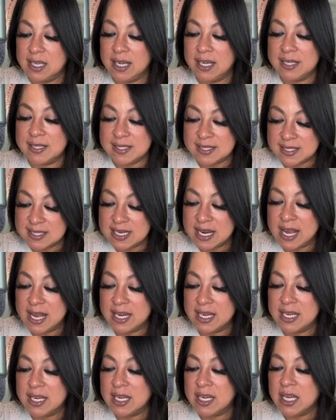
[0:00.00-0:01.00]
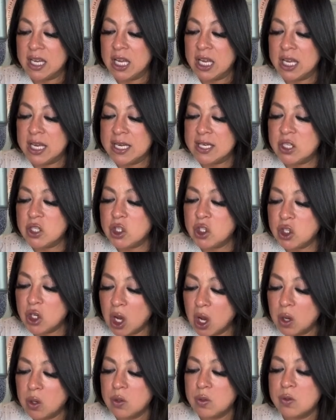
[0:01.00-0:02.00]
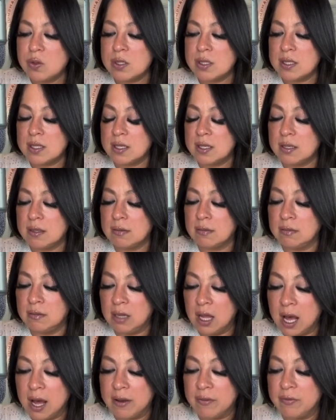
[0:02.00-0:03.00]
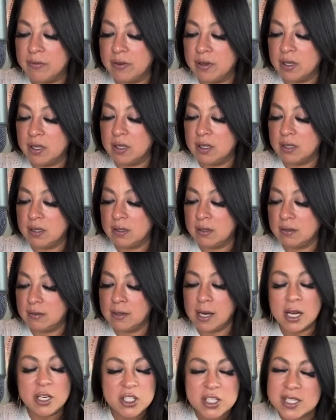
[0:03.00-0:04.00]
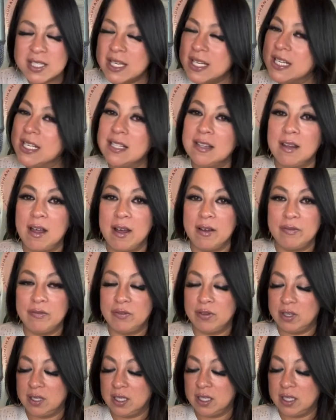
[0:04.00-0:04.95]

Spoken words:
Instead, he chose love, not just any love,